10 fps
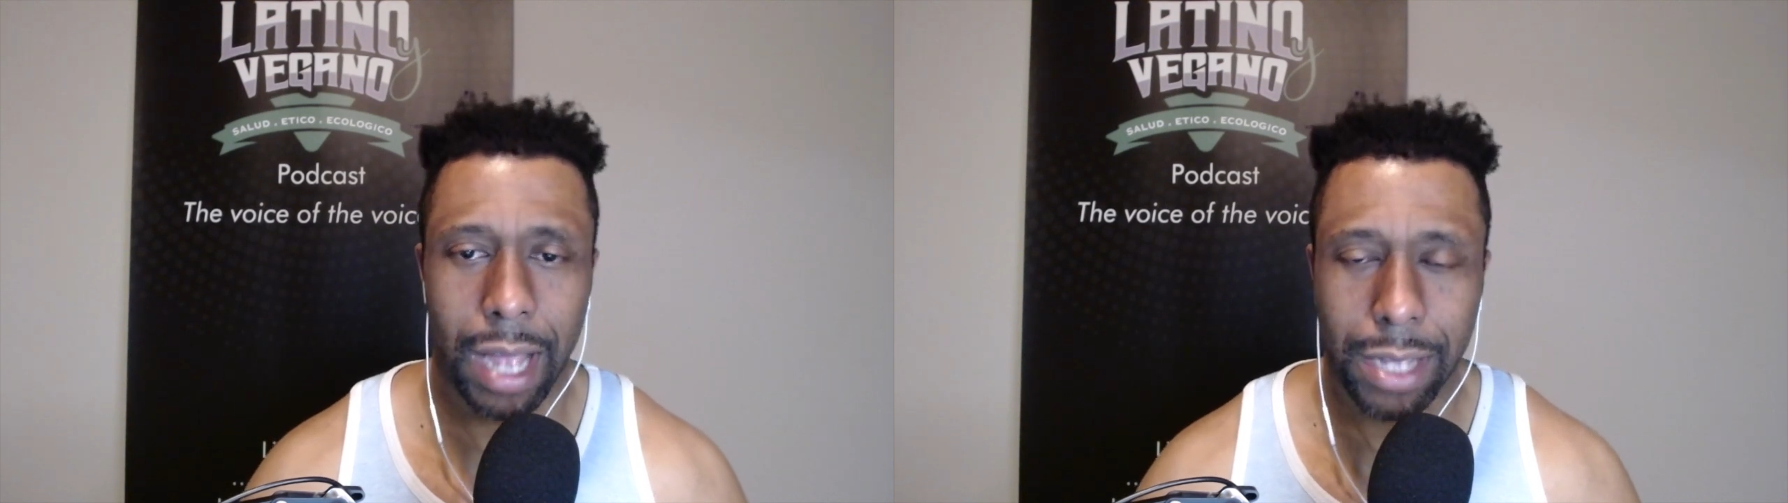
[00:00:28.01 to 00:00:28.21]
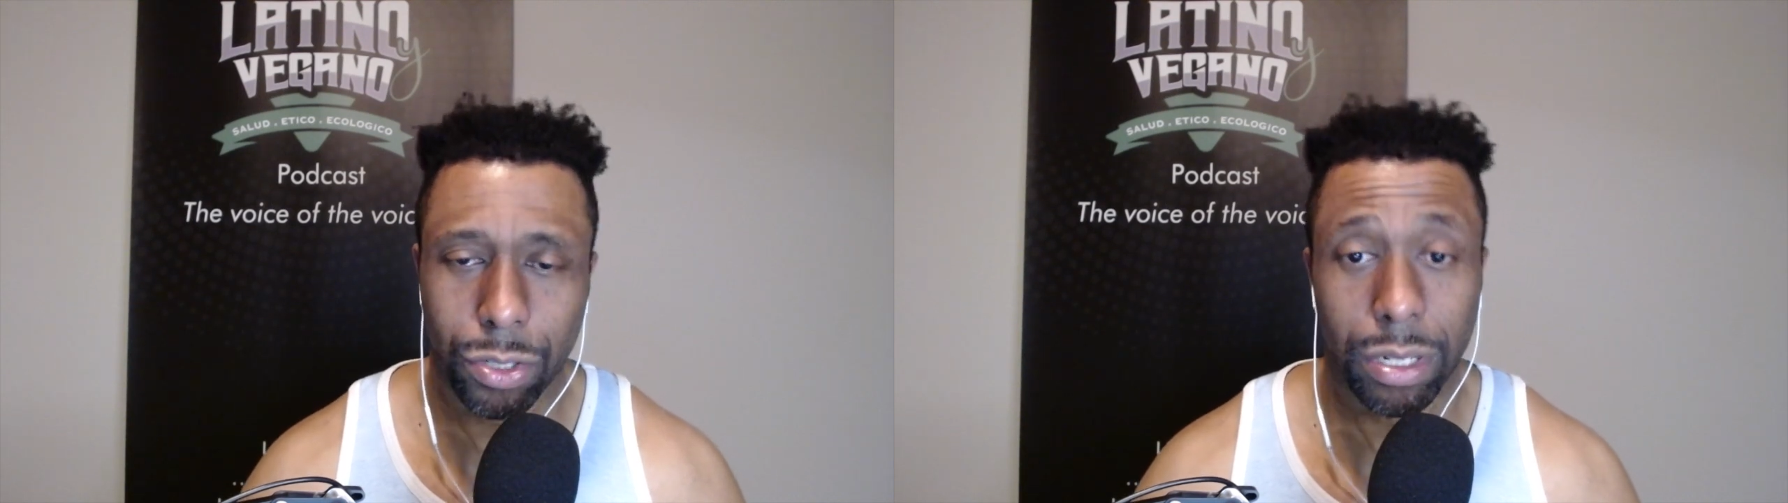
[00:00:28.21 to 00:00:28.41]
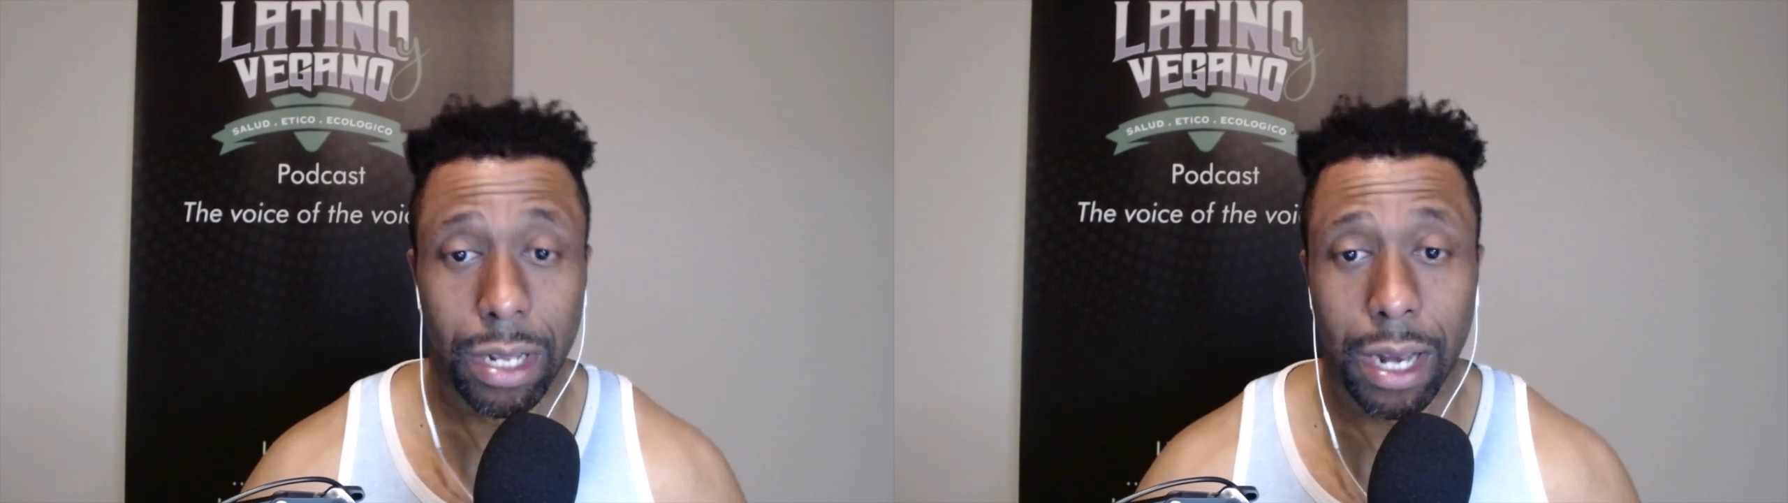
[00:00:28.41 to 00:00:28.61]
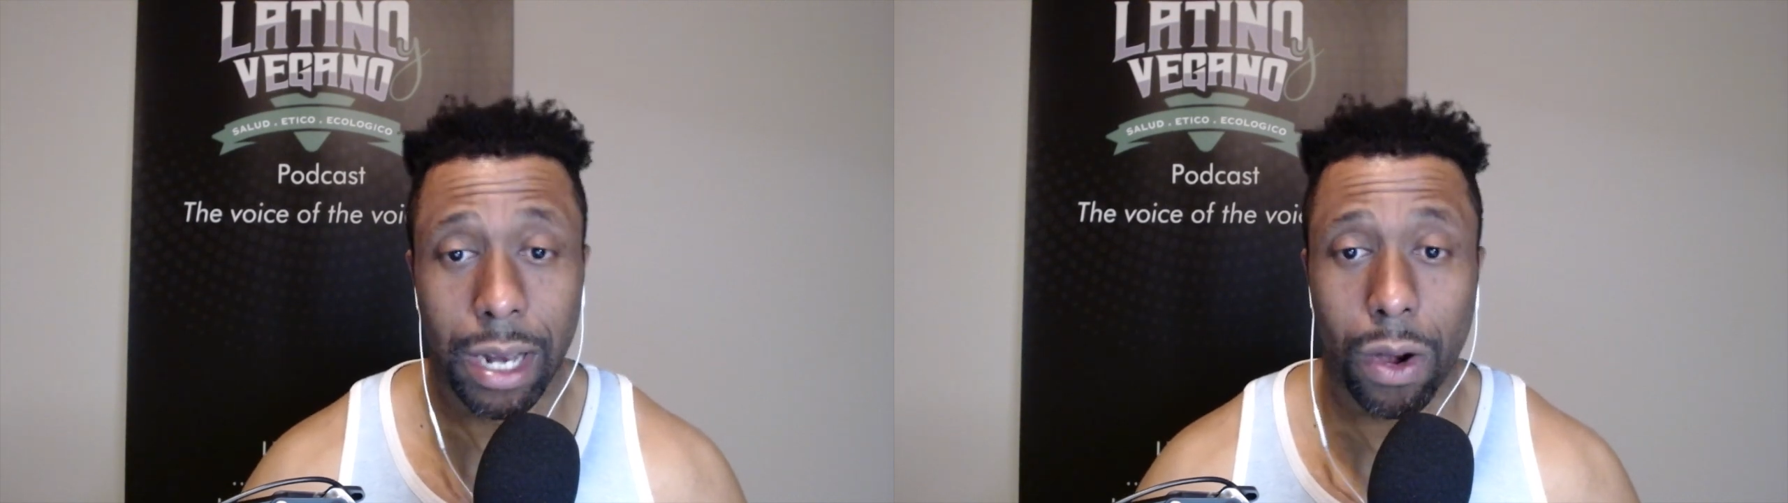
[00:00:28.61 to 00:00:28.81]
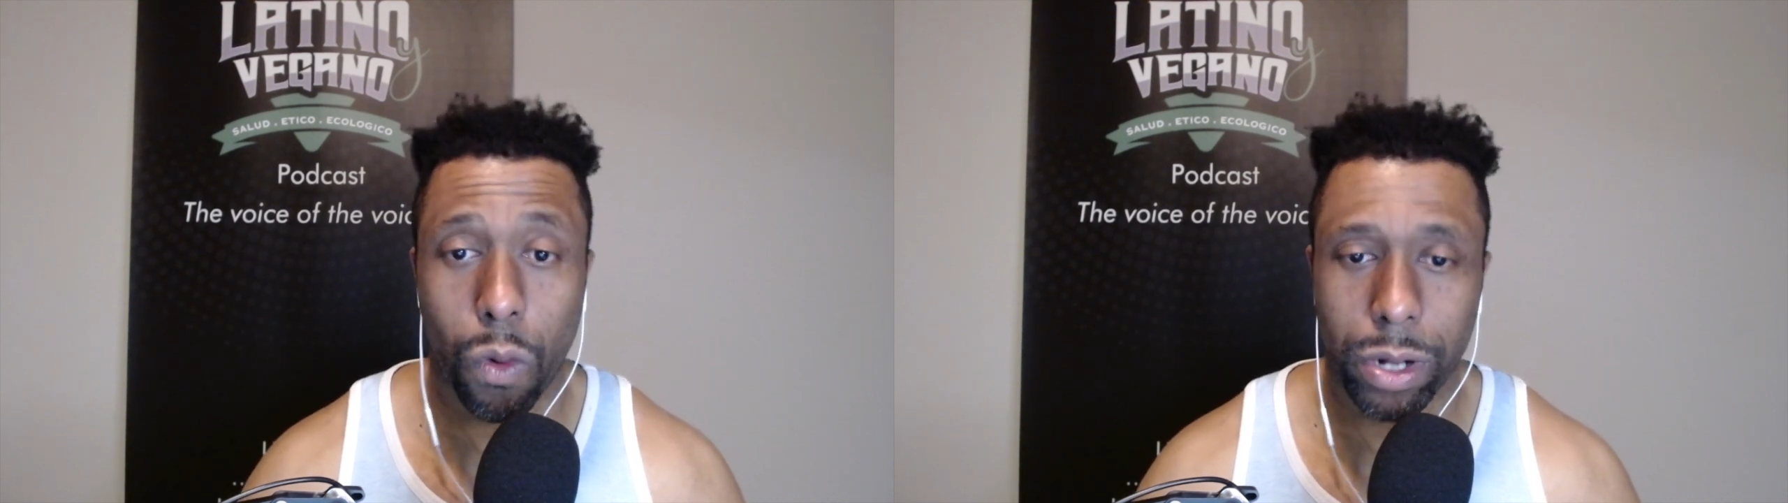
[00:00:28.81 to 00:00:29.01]
answering a lot
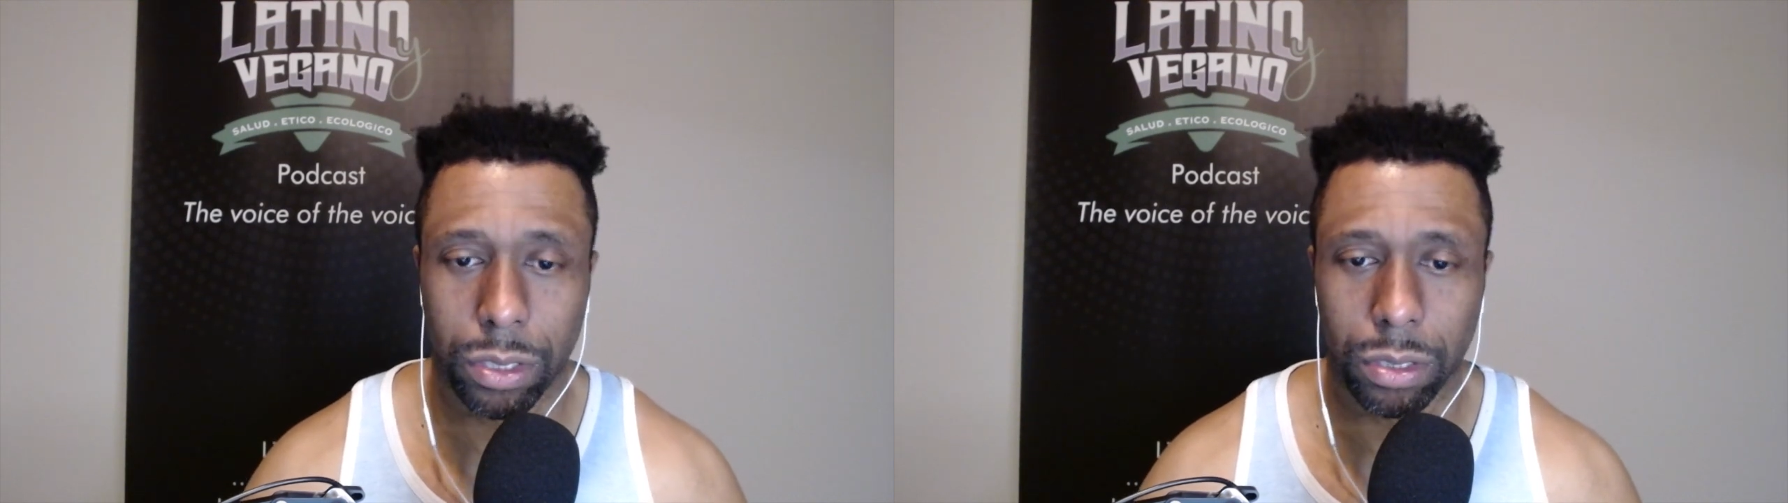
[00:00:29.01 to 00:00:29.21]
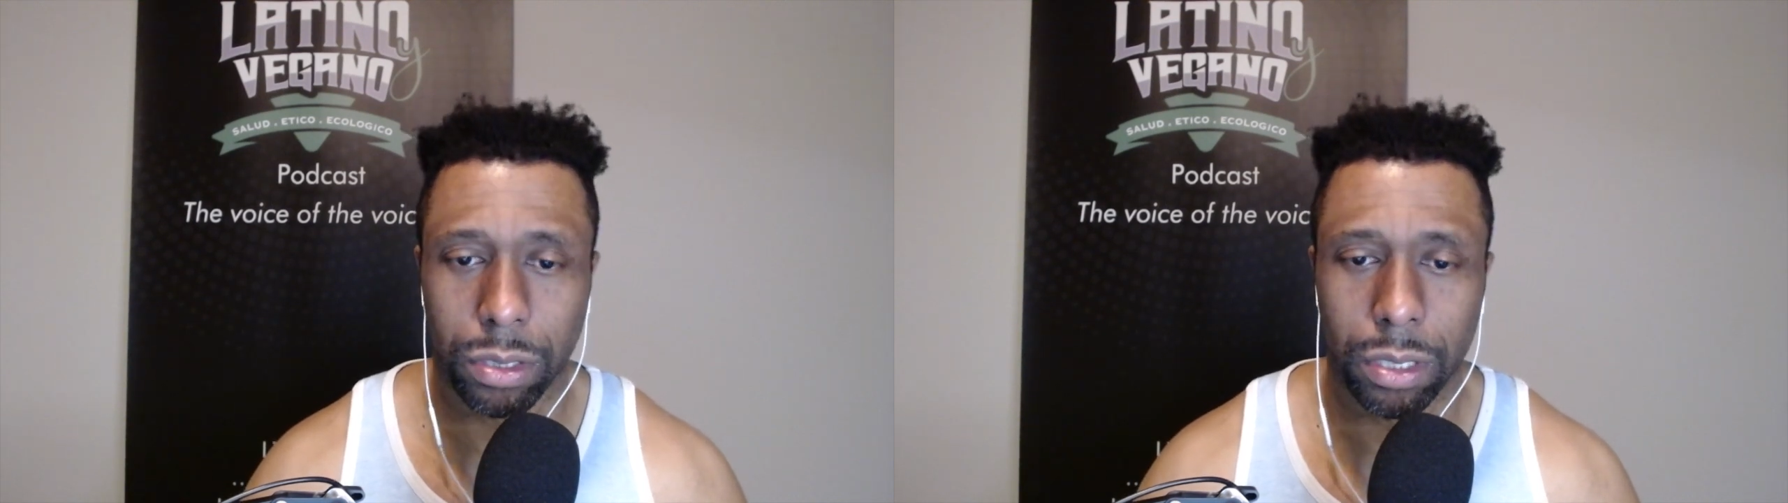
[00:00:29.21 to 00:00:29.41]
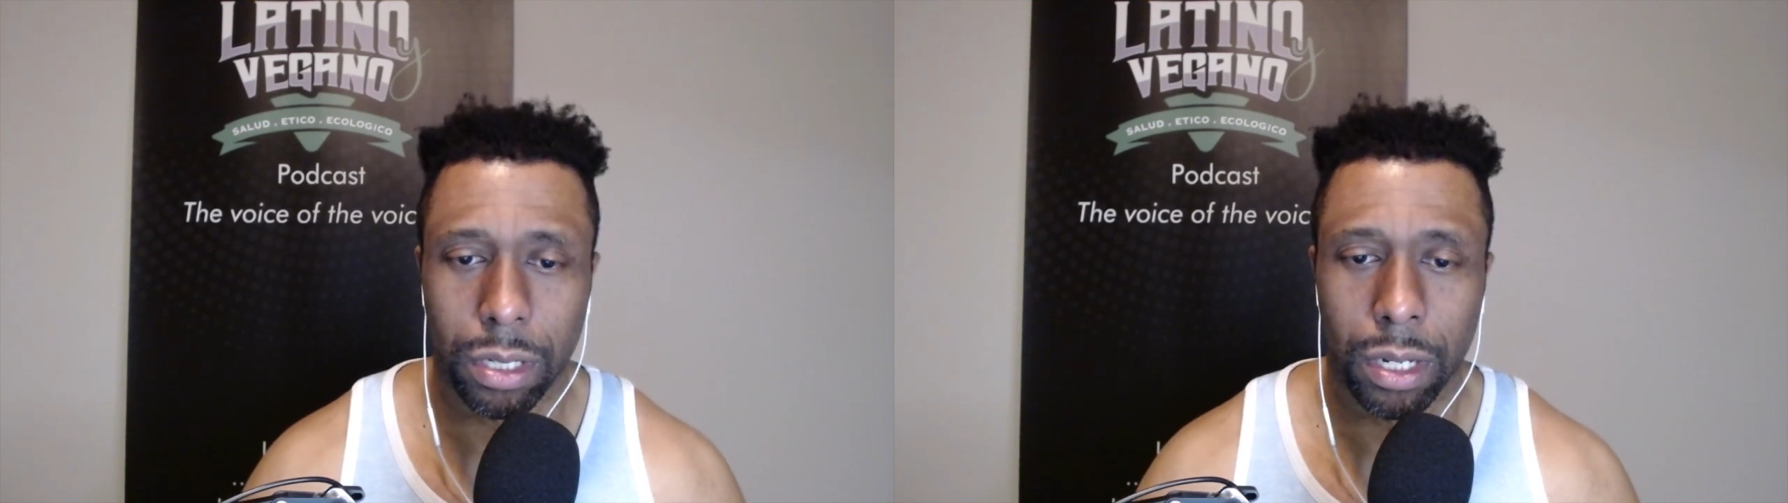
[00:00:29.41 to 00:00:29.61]
of questions